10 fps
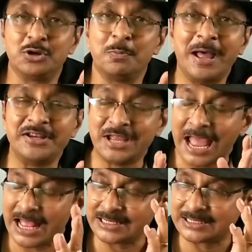your mind
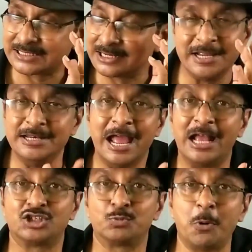as clean
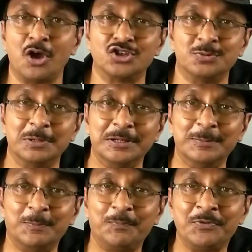as possible.
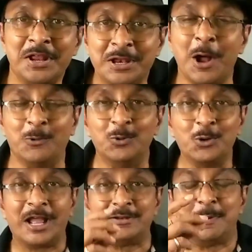Now
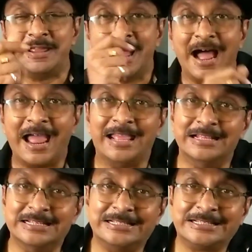look at my
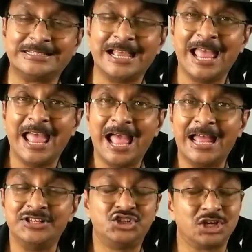eyes
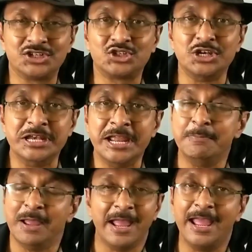and just
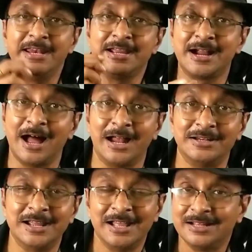name any
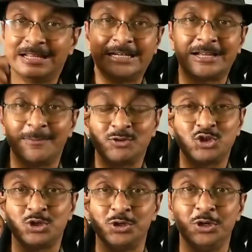card that
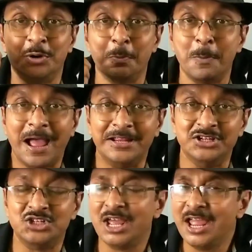comes to your
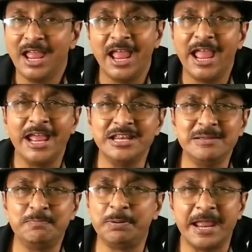mind.
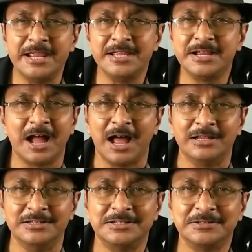Any playing
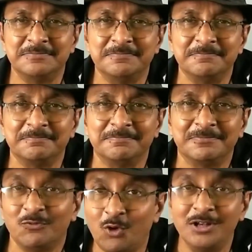card.
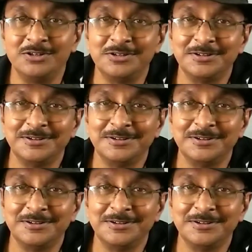What?